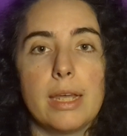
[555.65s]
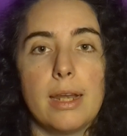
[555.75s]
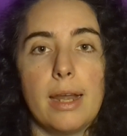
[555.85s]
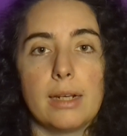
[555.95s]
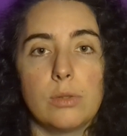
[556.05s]

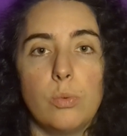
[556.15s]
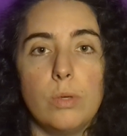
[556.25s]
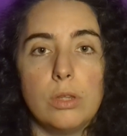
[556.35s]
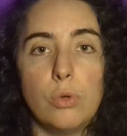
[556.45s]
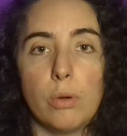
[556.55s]
connect
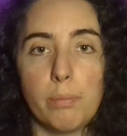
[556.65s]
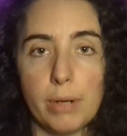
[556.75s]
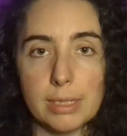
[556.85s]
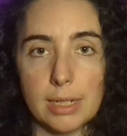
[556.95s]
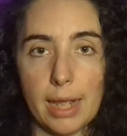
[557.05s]
with your
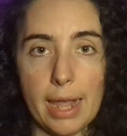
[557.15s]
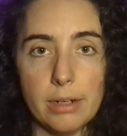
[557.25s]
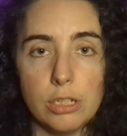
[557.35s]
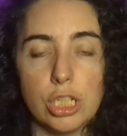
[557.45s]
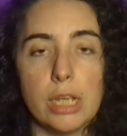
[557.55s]
present
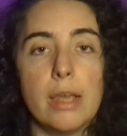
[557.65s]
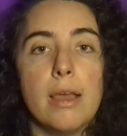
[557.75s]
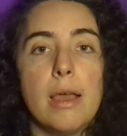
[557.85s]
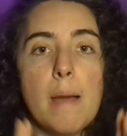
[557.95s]
energy,